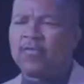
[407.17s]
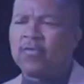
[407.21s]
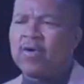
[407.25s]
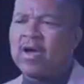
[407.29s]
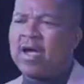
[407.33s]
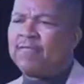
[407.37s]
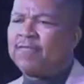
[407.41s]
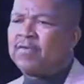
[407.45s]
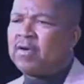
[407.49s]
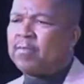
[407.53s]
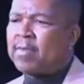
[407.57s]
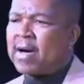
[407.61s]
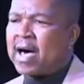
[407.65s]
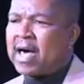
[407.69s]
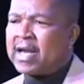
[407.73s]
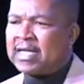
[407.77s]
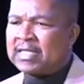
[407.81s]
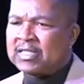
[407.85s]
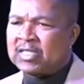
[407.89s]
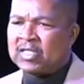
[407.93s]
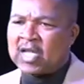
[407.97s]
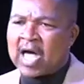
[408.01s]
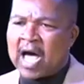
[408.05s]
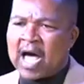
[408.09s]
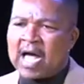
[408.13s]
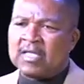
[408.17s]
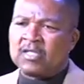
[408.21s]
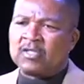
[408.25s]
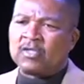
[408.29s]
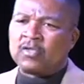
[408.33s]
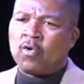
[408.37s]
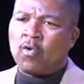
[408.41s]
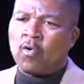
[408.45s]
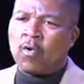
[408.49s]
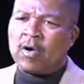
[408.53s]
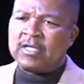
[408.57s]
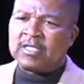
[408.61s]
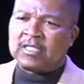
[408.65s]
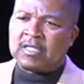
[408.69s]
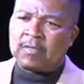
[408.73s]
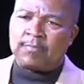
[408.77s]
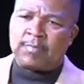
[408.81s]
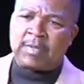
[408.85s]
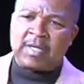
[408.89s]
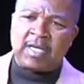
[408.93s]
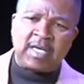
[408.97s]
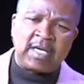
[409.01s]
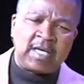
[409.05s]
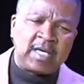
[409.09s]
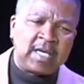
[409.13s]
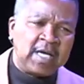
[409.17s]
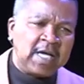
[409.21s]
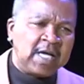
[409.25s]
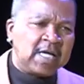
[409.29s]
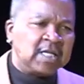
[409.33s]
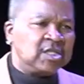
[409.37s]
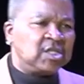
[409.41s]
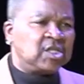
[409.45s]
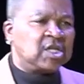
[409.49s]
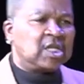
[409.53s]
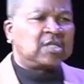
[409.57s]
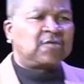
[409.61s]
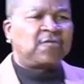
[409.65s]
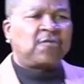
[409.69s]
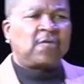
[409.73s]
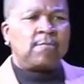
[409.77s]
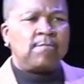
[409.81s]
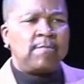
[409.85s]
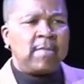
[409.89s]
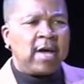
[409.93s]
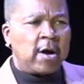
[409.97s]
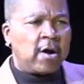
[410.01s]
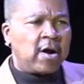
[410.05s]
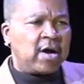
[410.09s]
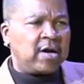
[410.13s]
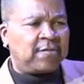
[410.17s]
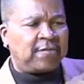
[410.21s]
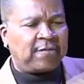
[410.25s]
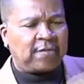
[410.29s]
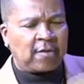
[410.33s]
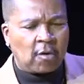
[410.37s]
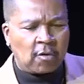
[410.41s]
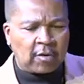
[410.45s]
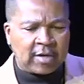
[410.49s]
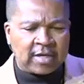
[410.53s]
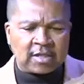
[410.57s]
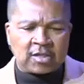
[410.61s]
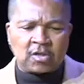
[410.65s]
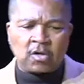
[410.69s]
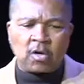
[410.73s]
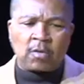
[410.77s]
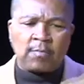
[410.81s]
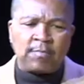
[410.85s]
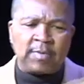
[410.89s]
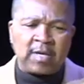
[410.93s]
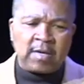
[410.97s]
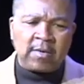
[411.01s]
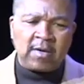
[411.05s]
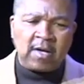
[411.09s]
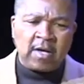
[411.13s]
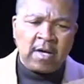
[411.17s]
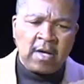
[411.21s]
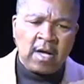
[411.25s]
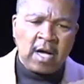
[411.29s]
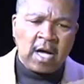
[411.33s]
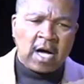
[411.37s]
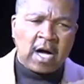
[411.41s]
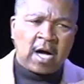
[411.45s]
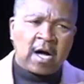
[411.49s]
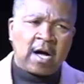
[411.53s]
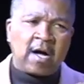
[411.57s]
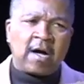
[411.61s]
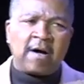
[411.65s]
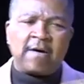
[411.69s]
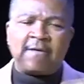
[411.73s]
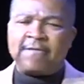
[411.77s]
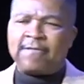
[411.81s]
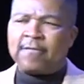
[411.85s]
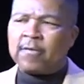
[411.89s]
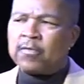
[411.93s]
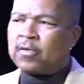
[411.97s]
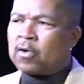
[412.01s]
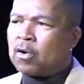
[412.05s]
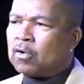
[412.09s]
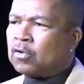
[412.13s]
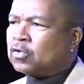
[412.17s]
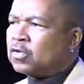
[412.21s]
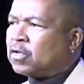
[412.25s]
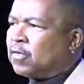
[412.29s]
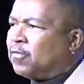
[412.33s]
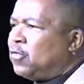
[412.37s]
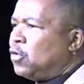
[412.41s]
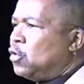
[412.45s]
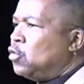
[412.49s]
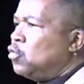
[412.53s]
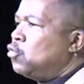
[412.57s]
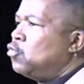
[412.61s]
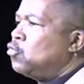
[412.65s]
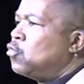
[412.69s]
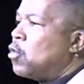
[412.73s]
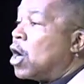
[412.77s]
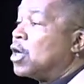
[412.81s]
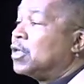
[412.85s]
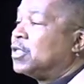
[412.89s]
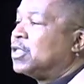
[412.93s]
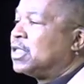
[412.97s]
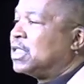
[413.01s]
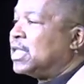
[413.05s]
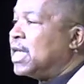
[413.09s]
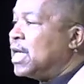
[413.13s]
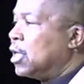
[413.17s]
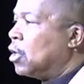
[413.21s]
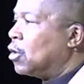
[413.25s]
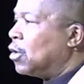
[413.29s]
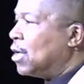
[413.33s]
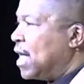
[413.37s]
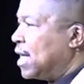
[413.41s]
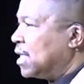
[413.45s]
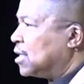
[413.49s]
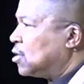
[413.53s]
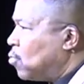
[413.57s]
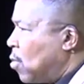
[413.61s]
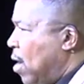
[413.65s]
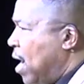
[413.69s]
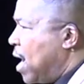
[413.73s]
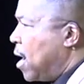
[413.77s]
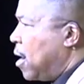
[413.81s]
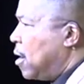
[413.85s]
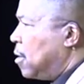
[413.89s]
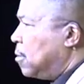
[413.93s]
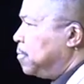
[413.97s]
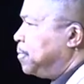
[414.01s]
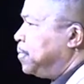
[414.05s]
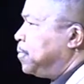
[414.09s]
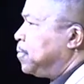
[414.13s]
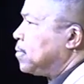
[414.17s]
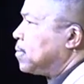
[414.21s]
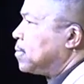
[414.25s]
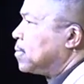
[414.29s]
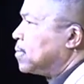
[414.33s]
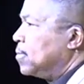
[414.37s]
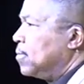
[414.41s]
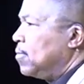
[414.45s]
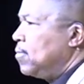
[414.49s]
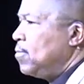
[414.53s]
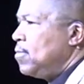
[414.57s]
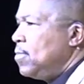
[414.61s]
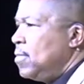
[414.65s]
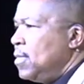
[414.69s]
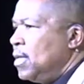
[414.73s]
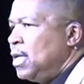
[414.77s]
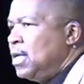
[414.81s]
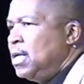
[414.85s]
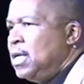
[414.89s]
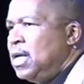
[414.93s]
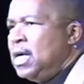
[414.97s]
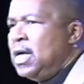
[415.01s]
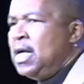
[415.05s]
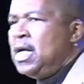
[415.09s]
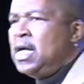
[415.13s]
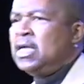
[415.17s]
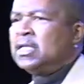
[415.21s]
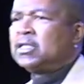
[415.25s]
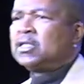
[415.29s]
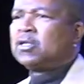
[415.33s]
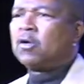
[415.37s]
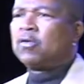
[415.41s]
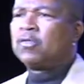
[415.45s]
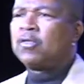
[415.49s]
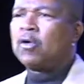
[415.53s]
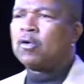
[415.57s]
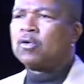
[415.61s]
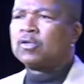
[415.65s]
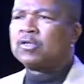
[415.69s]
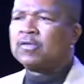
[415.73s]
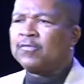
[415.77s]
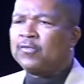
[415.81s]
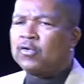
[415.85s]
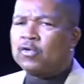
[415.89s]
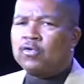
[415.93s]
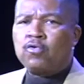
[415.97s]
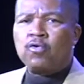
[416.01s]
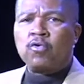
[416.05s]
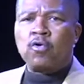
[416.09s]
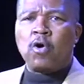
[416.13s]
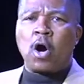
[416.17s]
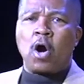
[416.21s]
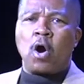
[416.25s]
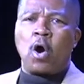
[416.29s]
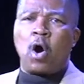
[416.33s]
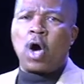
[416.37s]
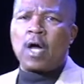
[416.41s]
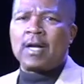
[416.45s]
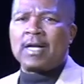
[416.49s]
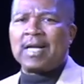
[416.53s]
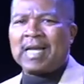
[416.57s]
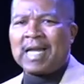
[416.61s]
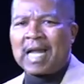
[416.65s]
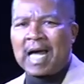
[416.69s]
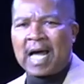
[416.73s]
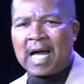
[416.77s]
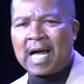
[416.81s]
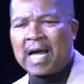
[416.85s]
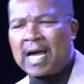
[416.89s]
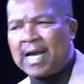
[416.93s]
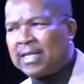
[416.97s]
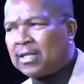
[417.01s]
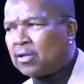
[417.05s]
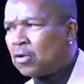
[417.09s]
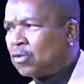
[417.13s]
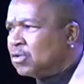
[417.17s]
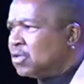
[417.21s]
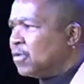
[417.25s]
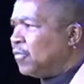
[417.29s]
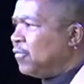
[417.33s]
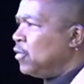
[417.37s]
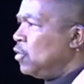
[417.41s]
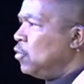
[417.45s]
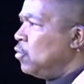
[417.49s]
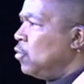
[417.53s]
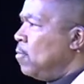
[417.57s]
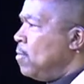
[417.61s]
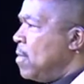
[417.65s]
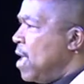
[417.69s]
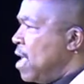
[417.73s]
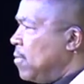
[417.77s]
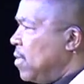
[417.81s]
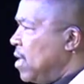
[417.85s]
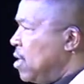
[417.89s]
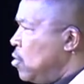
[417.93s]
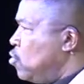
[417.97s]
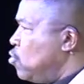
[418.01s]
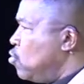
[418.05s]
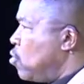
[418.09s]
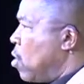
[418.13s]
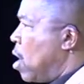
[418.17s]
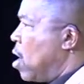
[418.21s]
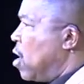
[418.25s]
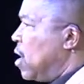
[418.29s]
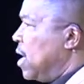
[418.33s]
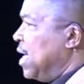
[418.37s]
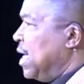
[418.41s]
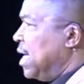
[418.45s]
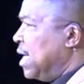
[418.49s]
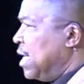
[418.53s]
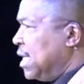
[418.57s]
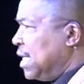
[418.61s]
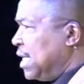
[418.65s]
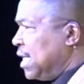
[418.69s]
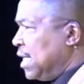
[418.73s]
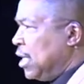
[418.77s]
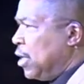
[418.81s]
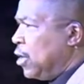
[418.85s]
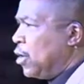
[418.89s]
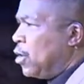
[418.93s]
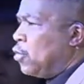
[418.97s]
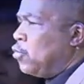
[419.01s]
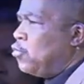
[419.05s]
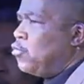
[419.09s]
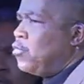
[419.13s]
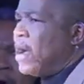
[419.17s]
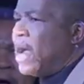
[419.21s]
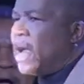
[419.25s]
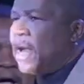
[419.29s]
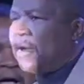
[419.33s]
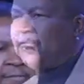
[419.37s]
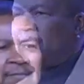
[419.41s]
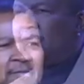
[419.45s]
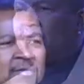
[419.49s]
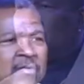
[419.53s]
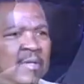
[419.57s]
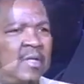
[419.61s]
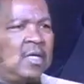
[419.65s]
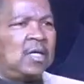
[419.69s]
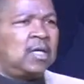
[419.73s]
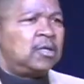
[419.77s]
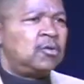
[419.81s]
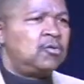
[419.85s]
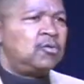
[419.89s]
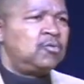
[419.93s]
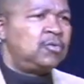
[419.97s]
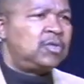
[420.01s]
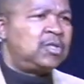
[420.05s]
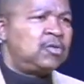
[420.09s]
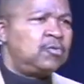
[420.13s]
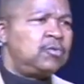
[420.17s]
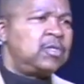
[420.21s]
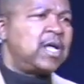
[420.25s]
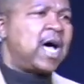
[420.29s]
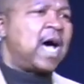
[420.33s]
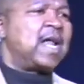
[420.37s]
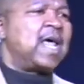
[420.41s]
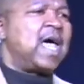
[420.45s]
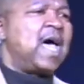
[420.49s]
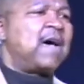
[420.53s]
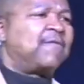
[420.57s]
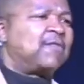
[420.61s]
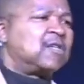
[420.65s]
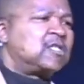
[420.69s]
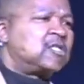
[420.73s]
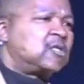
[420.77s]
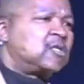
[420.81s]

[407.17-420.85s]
for everybody. It's not going to be just for married folk. It's going to be for those of you who are single as well. So those of you who are online, those of you maybe who are in here who do not have a